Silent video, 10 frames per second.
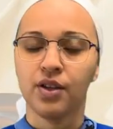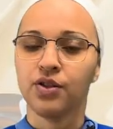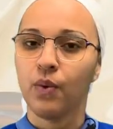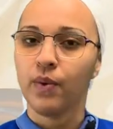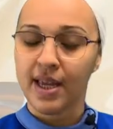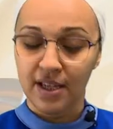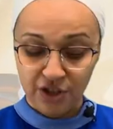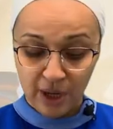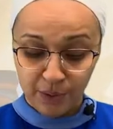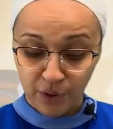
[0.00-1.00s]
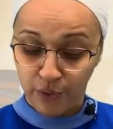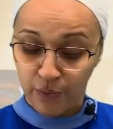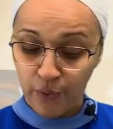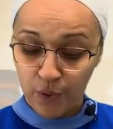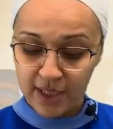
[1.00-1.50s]
So it's chapter
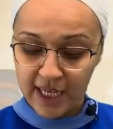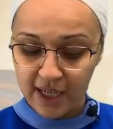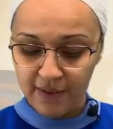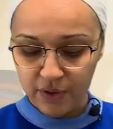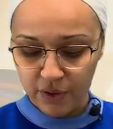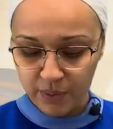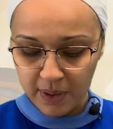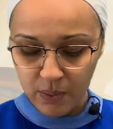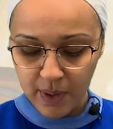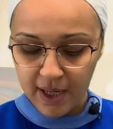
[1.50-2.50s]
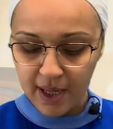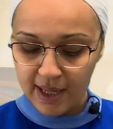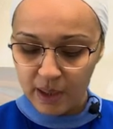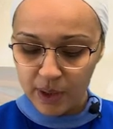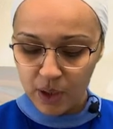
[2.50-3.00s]
14, verse 21.
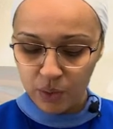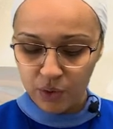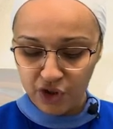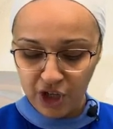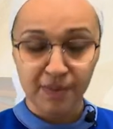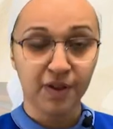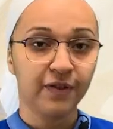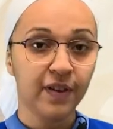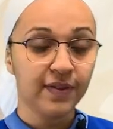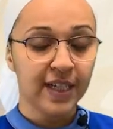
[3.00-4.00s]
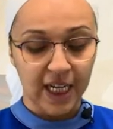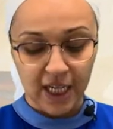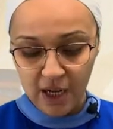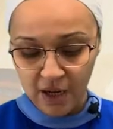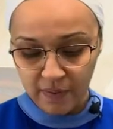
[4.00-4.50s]
Then we go to chapter 15,
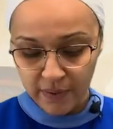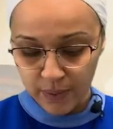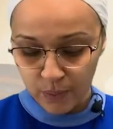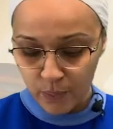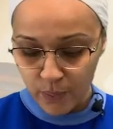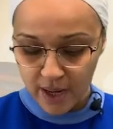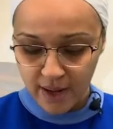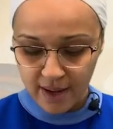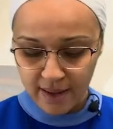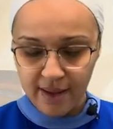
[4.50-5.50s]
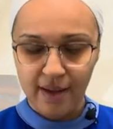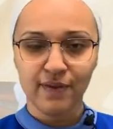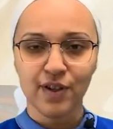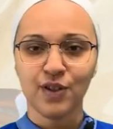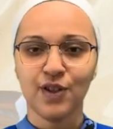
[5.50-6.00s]
verse 1, then
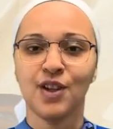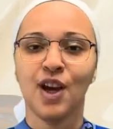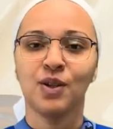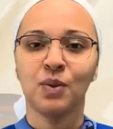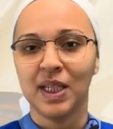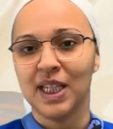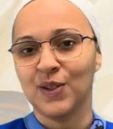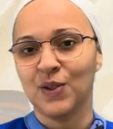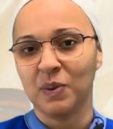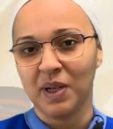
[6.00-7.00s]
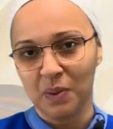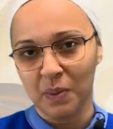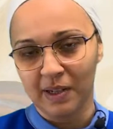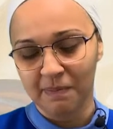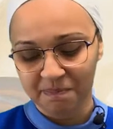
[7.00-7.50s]
verses 20 to 21.